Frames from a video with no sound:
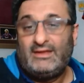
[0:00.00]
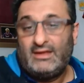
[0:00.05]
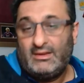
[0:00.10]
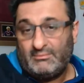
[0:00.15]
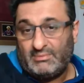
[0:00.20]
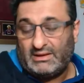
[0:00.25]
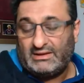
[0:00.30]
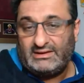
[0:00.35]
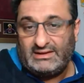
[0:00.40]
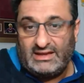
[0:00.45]

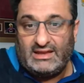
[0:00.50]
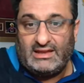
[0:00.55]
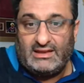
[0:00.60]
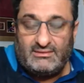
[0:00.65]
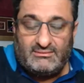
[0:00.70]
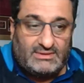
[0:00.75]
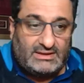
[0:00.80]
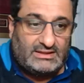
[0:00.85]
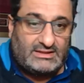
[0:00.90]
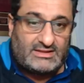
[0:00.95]
But yeah,
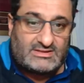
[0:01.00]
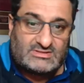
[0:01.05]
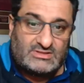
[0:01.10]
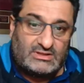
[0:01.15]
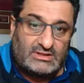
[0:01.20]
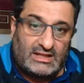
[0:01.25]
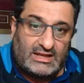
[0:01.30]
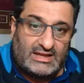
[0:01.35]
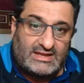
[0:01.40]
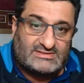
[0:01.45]
but it doesn't
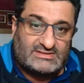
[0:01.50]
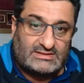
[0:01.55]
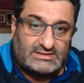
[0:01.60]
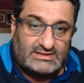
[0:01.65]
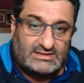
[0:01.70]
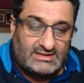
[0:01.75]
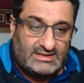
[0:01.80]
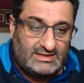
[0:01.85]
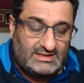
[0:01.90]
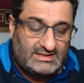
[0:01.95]
look like he's
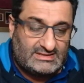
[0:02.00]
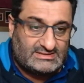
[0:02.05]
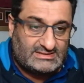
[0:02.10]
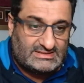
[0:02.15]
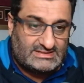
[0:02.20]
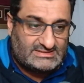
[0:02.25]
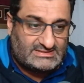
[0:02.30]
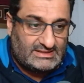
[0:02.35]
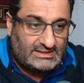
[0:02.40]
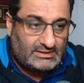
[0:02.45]

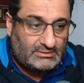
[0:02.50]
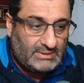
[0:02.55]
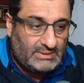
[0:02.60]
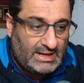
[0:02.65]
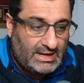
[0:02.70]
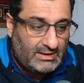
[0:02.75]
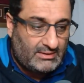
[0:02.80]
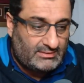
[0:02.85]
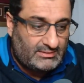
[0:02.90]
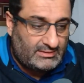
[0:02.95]
gonna stick
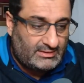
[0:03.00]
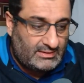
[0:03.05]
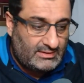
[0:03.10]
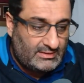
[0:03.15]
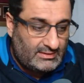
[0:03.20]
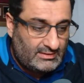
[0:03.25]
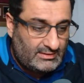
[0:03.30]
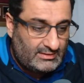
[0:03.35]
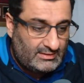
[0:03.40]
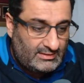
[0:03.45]
around.
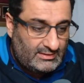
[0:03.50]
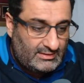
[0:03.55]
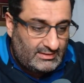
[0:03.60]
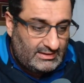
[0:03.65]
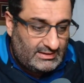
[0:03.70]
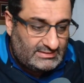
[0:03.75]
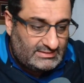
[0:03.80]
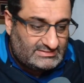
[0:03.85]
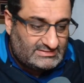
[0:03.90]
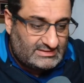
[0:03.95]

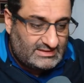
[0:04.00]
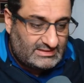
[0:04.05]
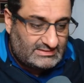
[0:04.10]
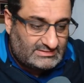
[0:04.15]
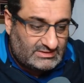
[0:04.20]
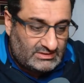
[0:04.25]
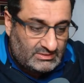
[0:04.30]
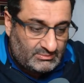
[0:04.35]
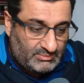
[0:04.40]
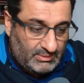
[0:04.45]
It's
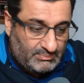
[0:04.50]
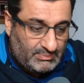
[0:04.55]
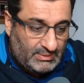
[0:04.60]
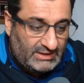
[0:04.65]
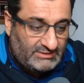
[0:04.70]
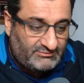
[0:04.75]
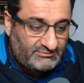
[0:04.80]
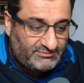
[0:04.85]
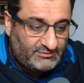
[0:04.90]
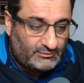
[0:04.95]
gonna be
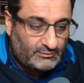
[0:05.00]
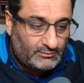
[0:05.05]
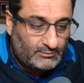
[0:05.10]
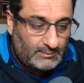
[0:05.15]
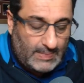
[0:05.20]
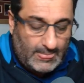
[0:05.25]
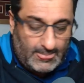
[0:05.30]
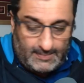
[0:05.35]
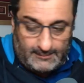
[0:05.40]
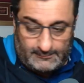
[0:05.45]

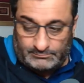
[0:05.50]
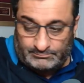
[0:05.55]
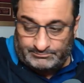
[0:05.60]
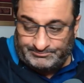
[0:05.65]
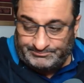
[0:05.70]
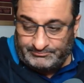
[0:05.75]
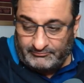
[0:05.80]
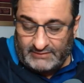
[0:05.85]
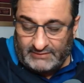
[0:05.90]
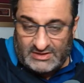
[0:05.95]
painful.
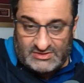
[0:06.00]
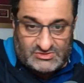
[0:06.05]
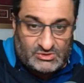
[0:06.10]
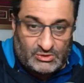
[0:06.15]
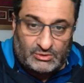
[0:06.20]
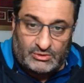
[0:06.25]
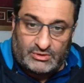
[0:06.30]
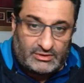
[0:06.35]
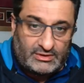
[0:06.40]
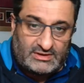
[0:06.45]
It's
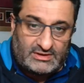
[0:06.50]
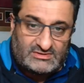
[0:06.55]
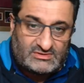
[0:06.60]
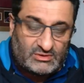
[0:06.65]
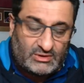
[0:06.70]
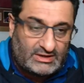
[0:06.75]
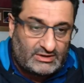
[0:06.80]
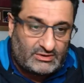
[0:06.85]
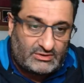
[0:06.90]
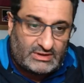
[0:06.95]
not good. It's
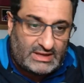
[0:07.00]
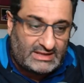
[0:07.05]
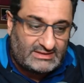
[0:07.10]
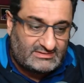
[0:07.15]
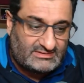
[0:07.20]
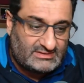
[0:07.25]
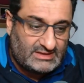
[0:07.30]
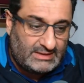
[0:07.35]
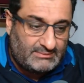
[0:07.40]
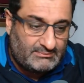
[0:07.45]
not a good
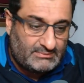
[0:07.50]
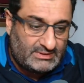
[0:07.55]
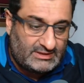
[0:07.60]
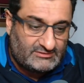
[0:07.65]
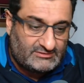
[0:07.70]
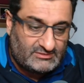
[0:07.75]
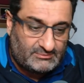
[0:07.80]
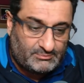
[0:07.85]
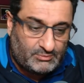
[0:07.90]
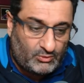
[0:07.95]
entertainment.
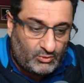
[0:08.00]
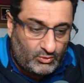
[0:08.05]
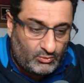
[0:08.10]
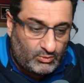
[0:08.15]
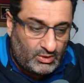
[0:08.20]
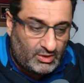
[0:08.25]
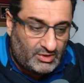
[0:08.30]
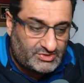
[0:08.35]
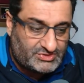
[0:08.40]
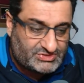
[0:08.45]
It's a poor
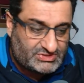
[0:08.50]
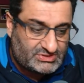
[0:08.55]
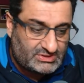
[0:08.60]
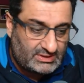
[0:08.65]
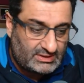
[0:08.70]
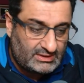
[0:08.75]
watch.